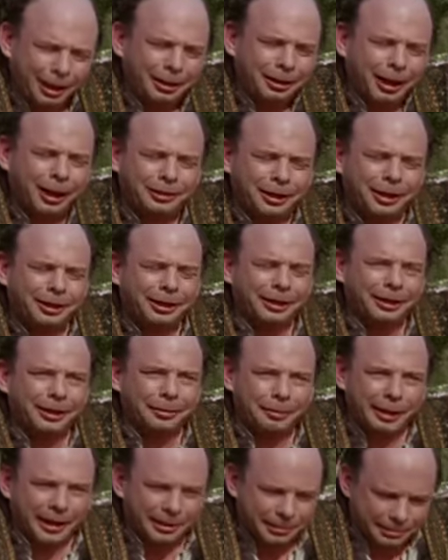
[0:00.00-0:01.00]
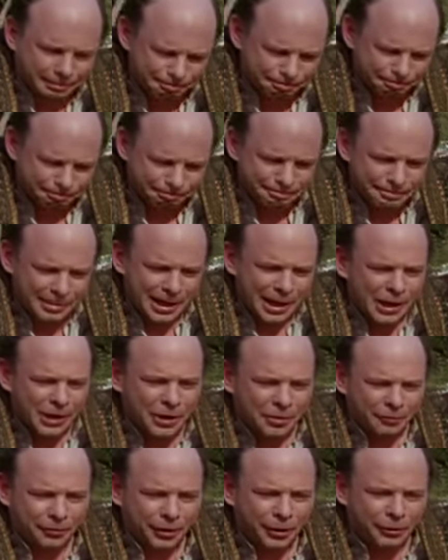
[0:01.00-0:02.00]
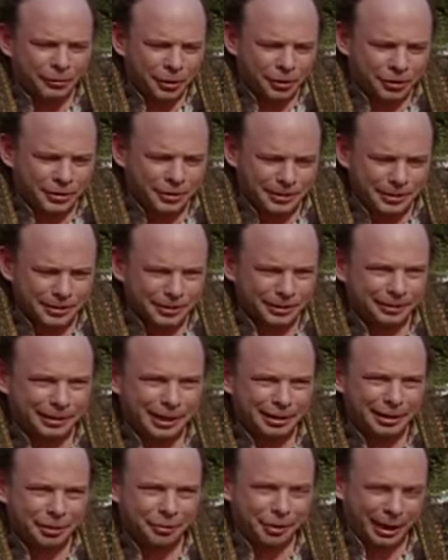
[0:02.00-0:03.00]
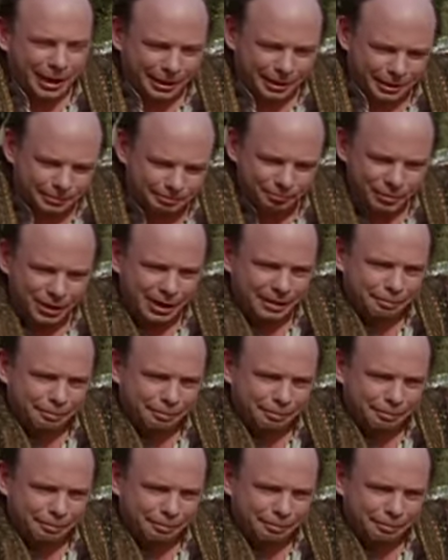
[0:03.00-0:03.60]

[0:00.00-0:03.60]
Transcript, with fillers: I, will tell you in a minute. First, let's drink.